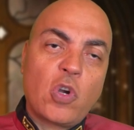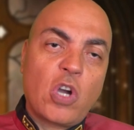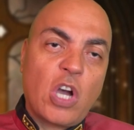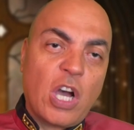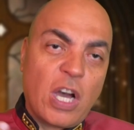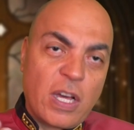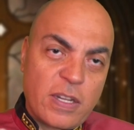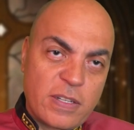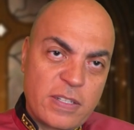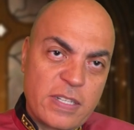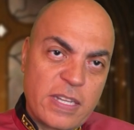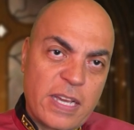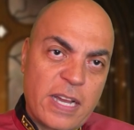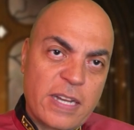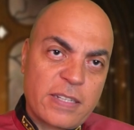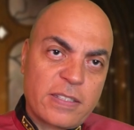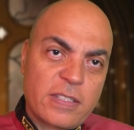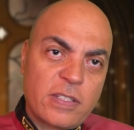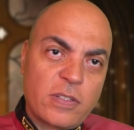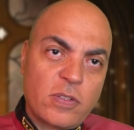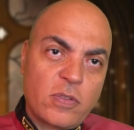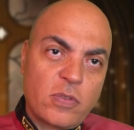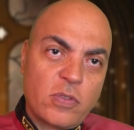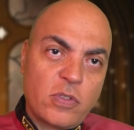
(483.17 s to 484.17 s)

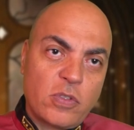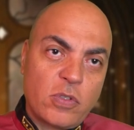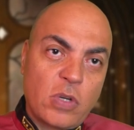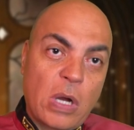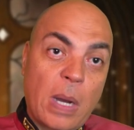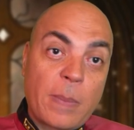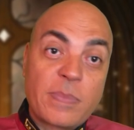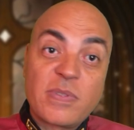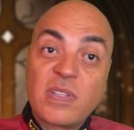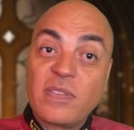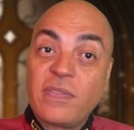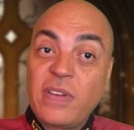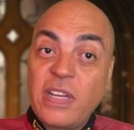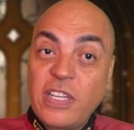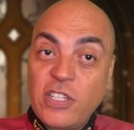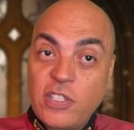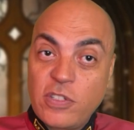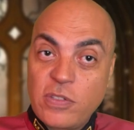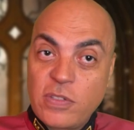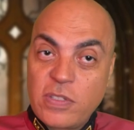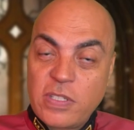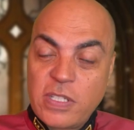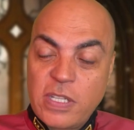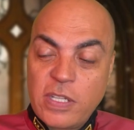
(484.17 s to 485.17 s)
contact and your
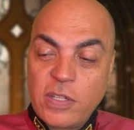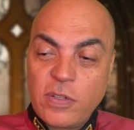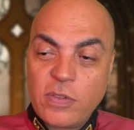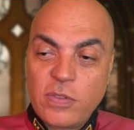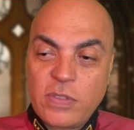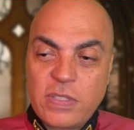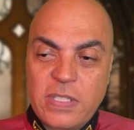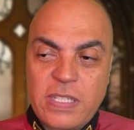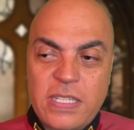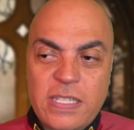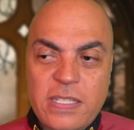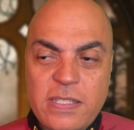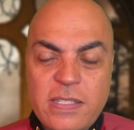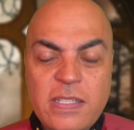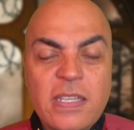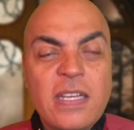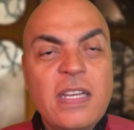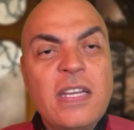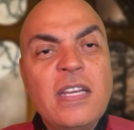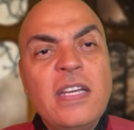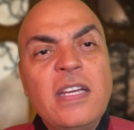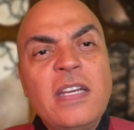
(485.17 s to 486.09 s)
observation skills, is